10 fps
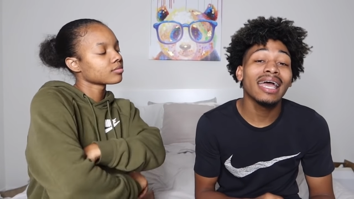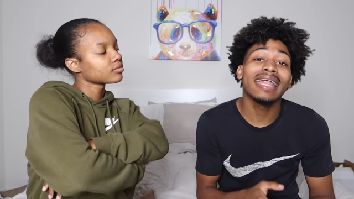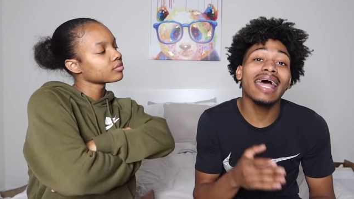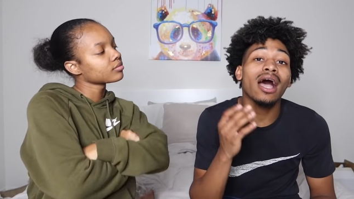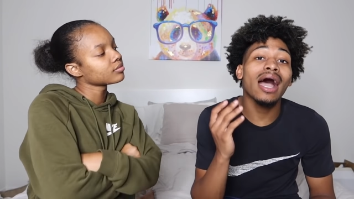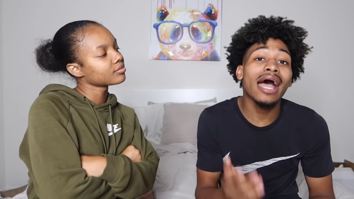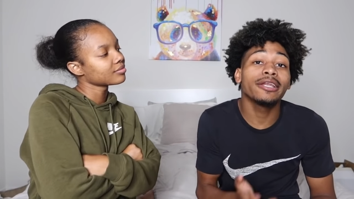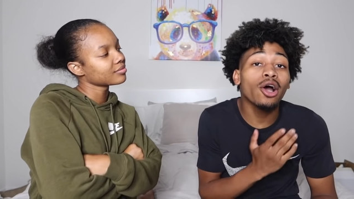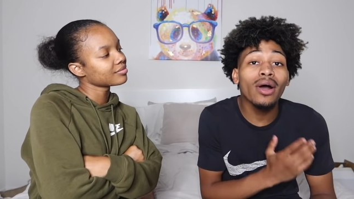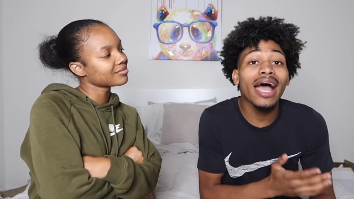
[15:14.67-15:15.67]
Speaker 1: Now I
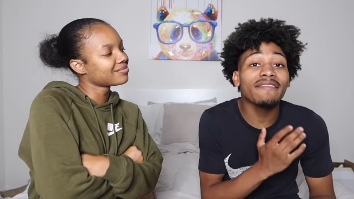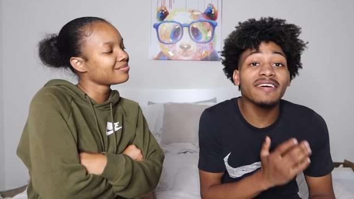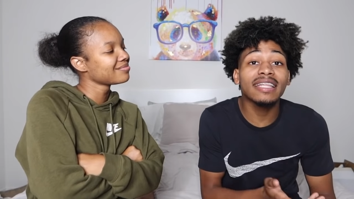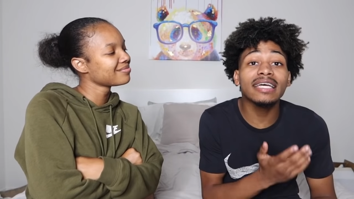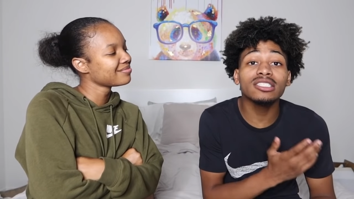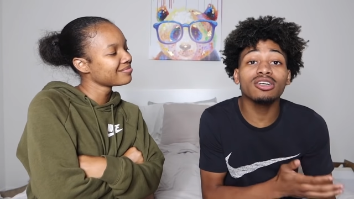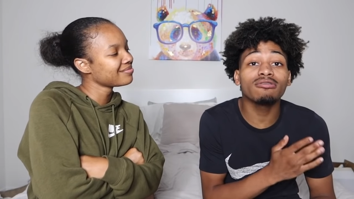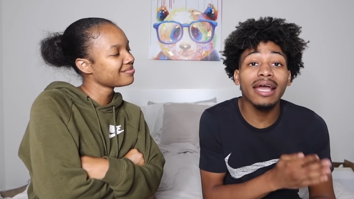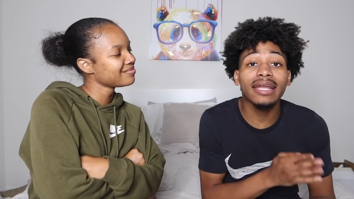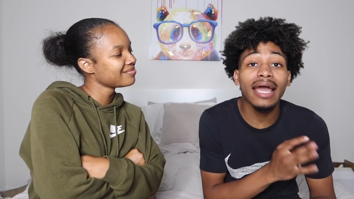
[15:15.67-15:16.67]
don't have a lizard
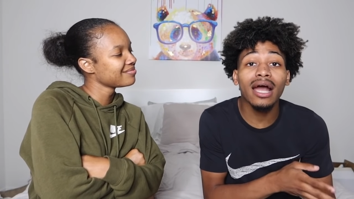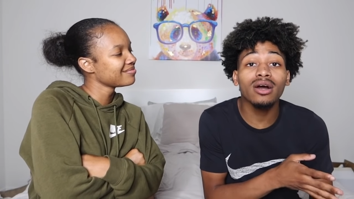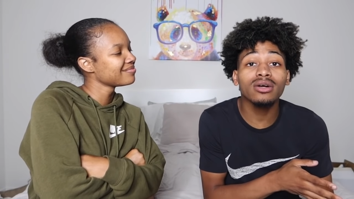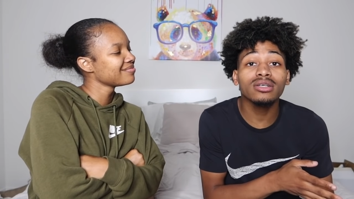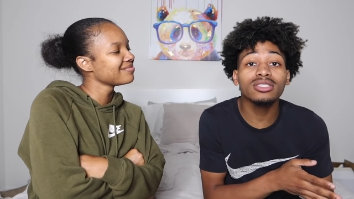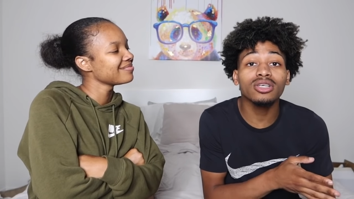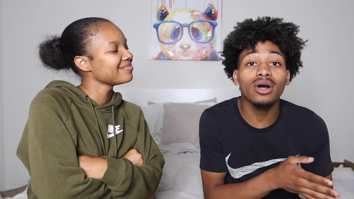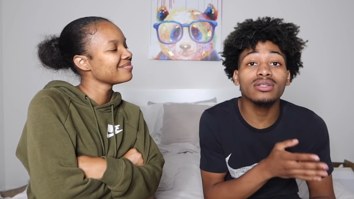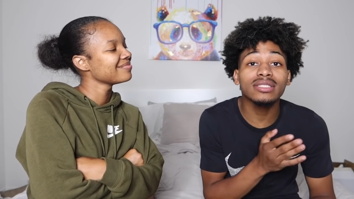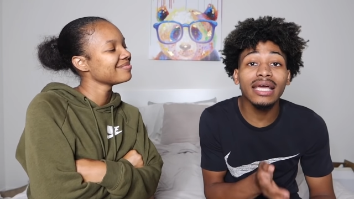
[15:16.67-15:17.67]
right now,
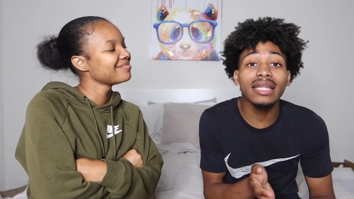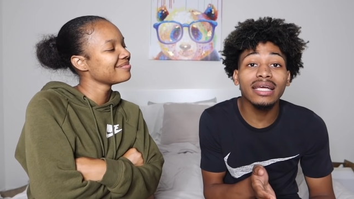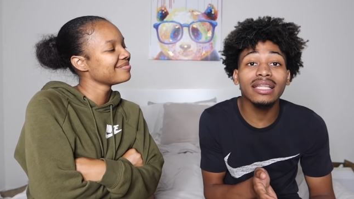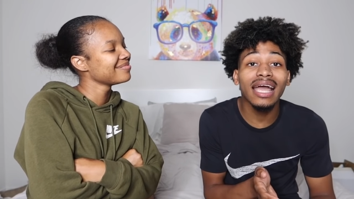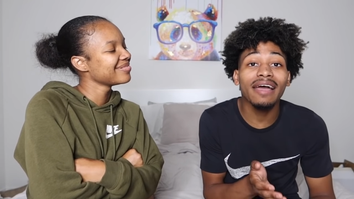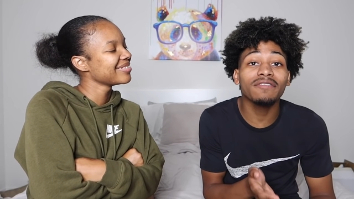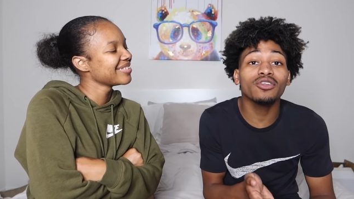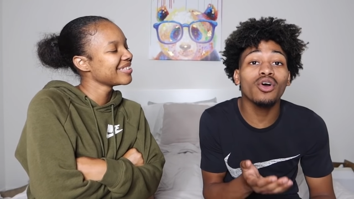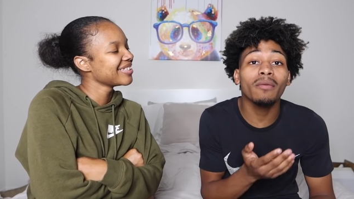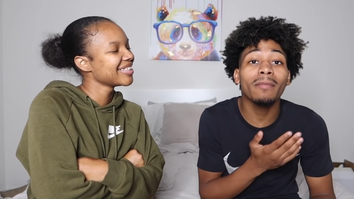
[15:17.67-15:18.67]
so technically I have to
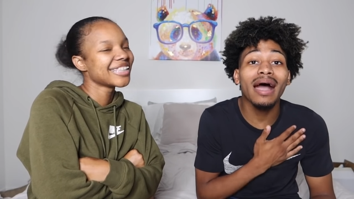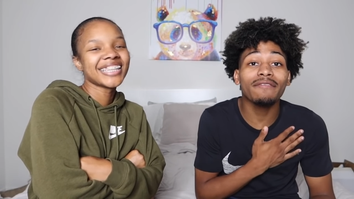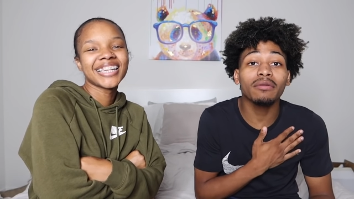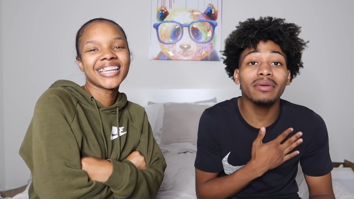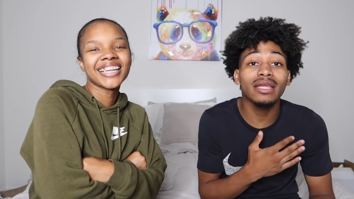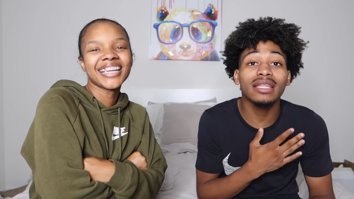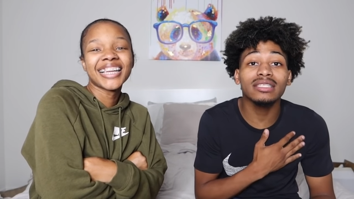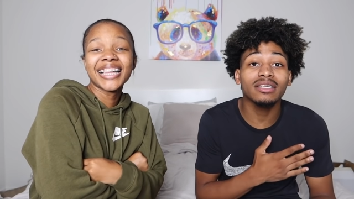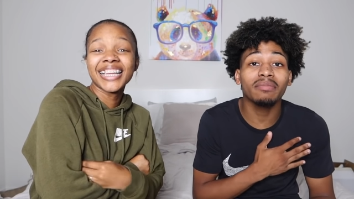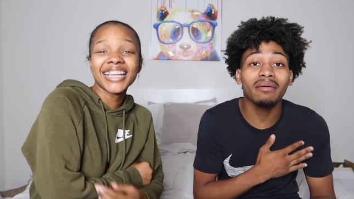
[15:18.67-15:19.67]
do I have to be the
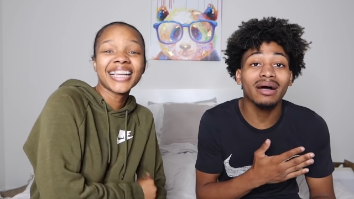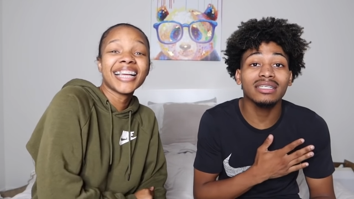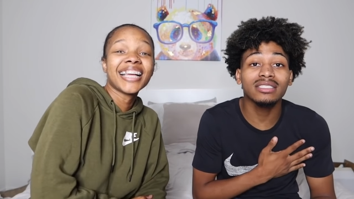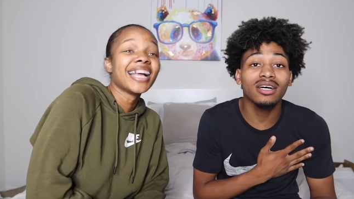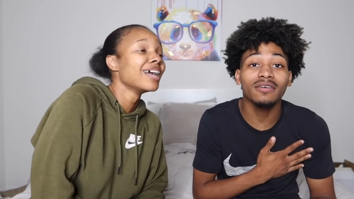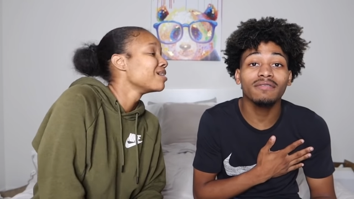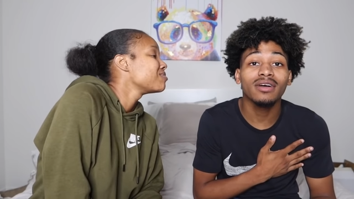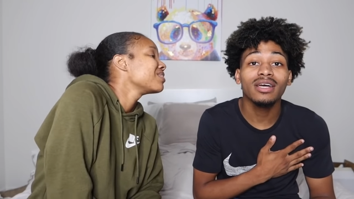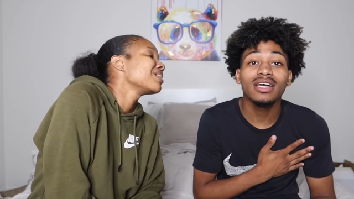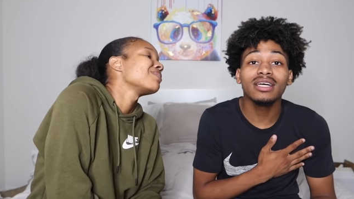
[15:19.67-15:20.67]
lizard by myself.
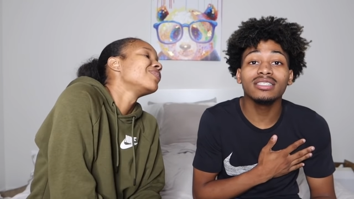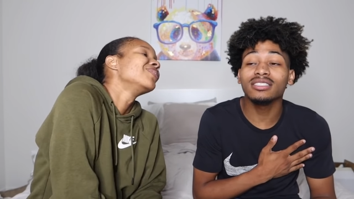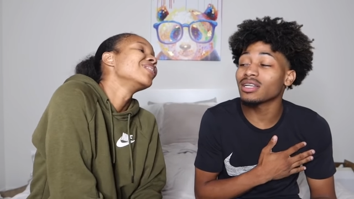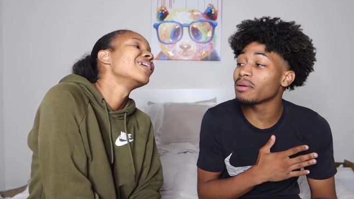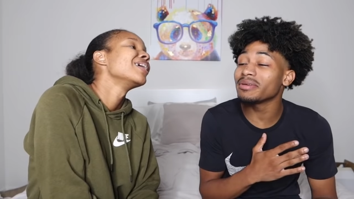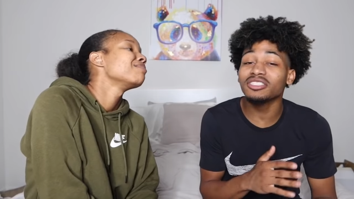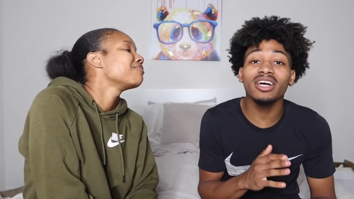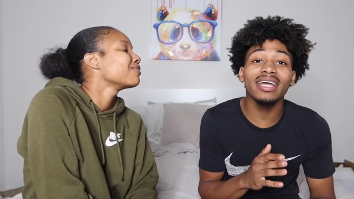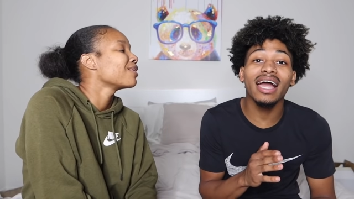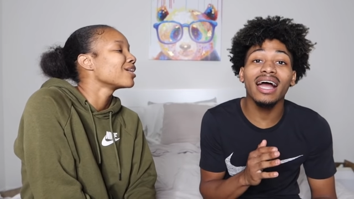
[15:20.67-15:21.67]
Speaker 2: Let so let me
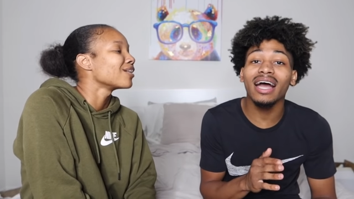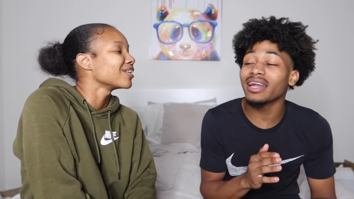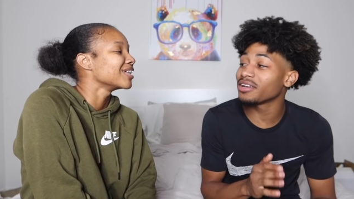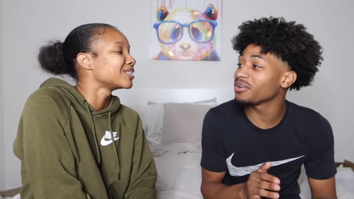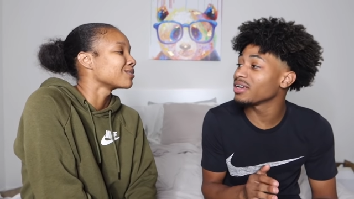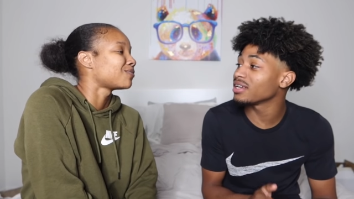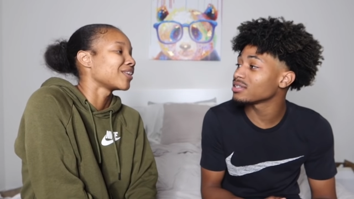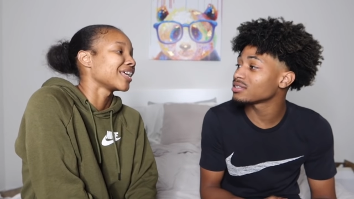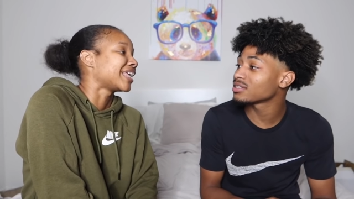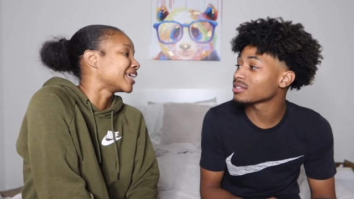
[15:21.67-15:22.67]
show you how. to do
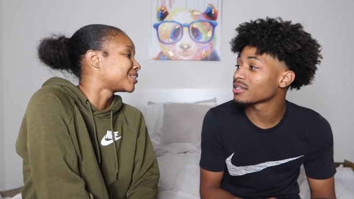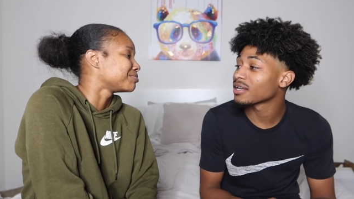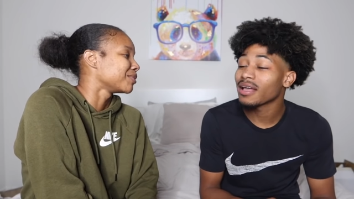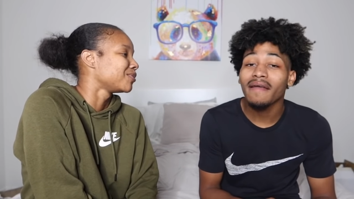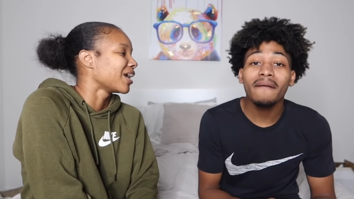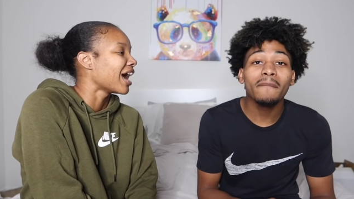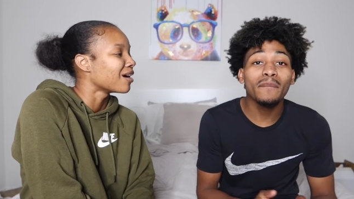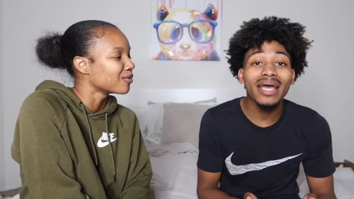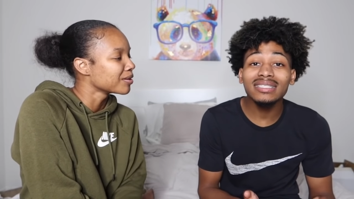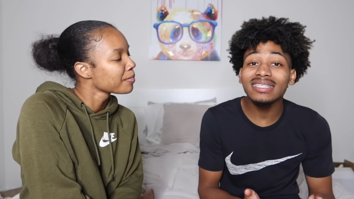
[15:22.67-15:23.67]
this. kiss me,
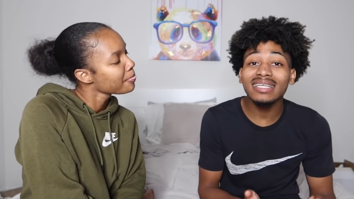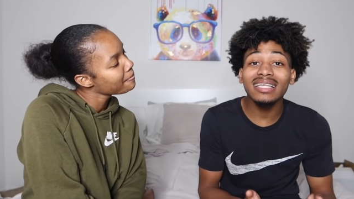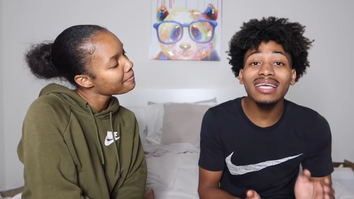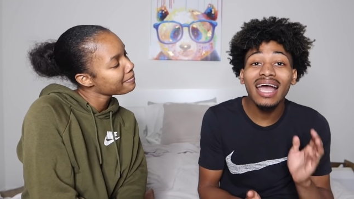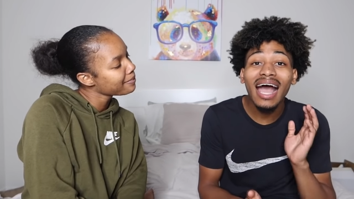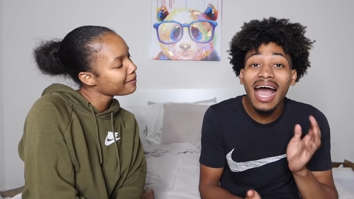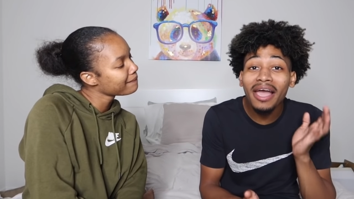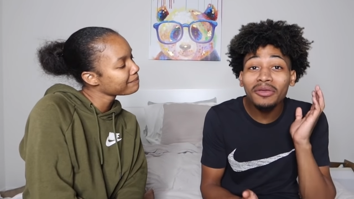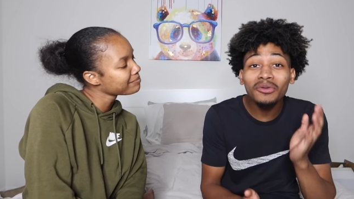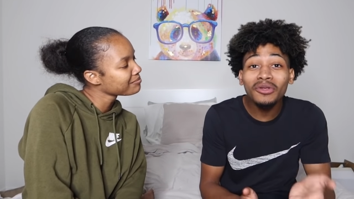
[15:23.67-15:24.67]
yeah.
Speaker 1: Basically,
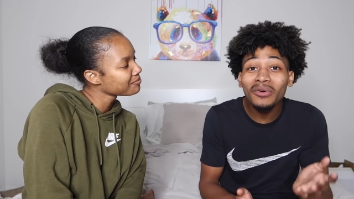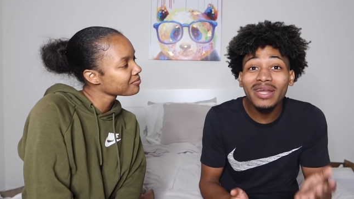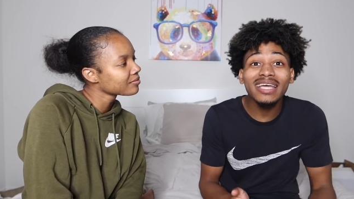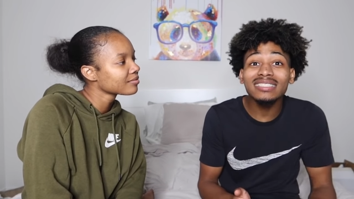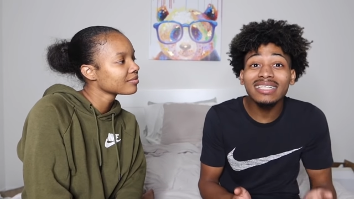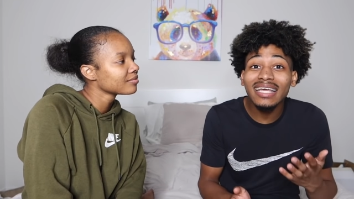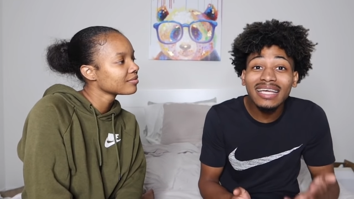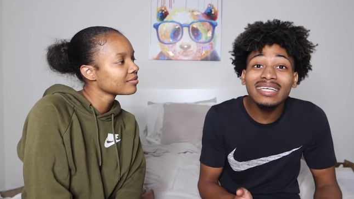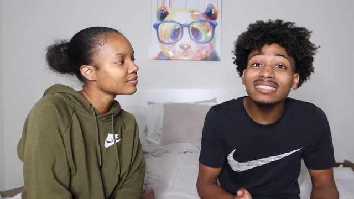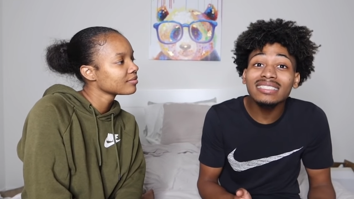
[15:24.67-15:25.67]
how you do this
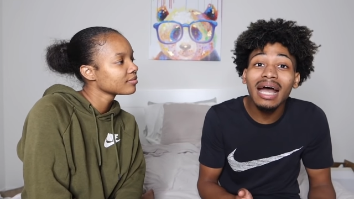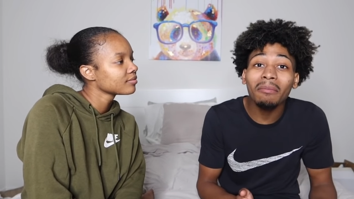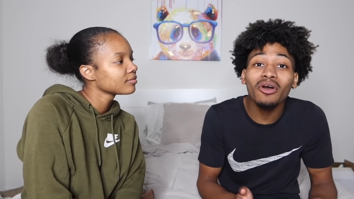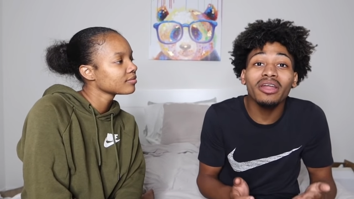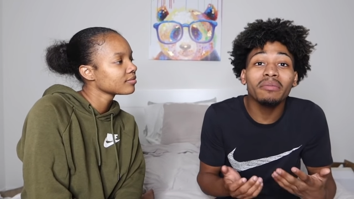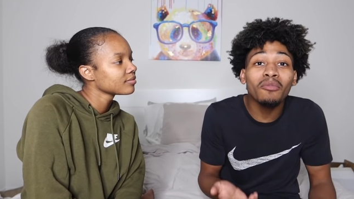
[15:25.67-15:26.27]
is I'm gonna